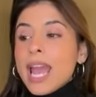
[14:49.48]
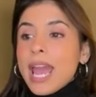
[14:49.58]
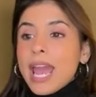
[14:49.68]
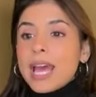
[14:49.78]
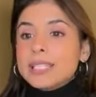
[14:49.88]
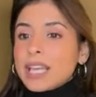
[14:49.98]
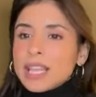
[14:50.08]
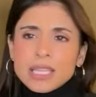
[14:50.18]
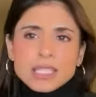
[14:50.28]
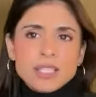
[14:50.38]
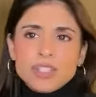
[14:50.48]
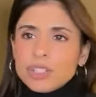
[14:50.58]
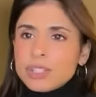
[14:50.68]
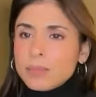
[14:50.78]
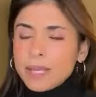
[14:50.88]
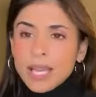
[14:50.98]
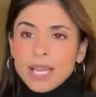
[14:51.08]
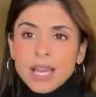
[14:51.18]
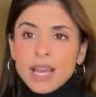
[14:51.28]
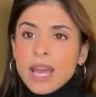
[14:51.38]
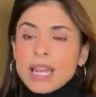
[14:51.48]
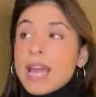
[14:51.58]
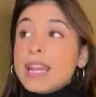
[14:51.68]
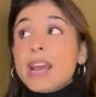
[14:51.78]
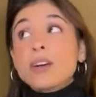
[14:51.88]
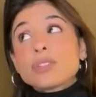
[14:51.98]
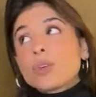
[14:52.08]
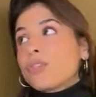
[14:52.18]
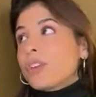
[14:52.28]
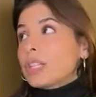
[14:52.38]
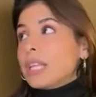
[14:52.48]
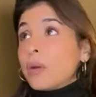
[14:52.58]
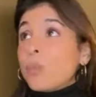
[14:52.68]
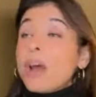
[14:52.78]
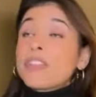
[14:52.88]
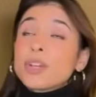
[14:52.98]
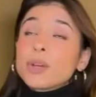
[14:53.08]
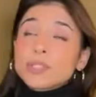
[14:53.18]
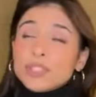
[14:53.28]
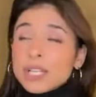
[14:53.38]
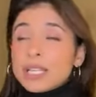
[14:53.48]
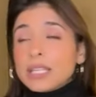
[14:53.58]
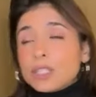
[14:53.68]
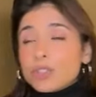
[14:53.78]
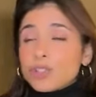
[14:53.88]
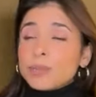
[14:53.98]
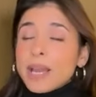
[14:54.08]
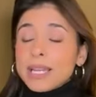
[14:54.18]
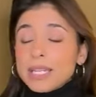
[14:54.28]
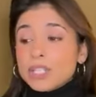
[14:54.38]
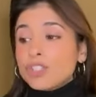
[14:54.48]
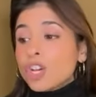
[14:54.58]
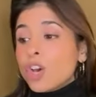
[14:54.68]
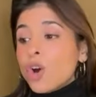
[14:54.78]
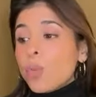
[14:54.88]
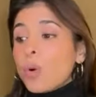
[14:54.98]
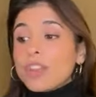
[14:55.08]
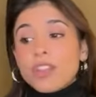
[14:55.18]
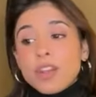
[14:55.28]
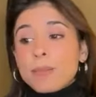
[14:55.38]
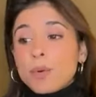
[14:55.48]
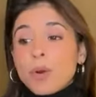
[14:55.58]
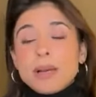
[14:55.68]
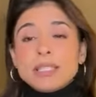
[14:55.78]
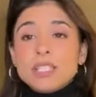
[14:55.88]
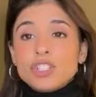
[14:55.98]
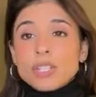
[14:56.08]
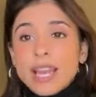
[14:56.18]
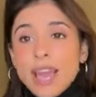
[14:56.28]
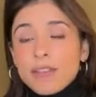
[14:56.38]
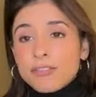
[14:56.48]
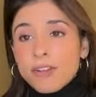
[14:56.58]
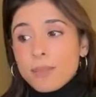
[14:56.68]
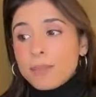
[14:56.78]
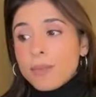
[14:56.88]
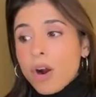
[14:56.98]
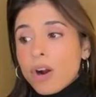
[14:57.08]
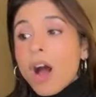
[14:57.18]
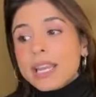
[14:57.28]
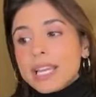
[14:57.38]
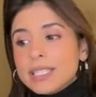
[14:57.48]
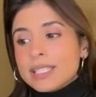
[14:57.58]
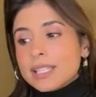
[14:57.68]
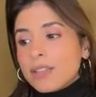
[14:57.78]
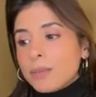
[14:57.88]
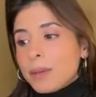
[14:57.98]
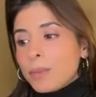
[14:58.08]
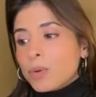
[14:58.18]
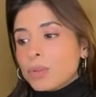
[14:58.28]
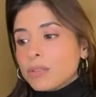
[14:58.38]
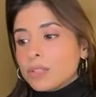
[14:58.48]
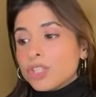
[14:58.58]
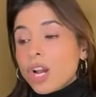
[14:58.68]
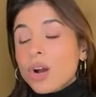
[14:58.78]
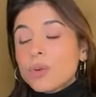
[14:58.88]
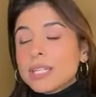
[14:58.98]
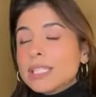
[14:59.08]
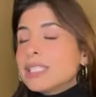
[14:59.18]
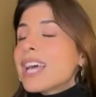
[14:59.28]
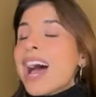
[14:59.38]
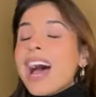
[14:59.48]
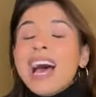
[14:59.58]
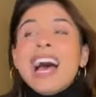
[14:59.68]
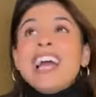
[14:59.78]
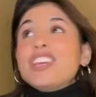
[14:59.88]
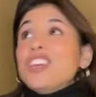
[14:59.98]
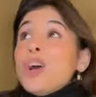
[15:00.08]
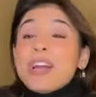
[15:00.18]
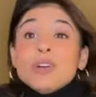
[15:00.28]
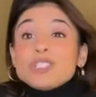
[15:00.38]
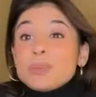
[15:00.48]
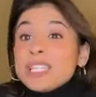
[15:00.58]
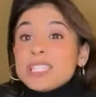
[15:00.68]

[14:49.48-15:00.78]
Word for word: And I think this is just the beginning. And, and I also feel like whether you understand English or Spanish, one of the number one messages I get from our audience and the people who love the show is, you know, I don't speak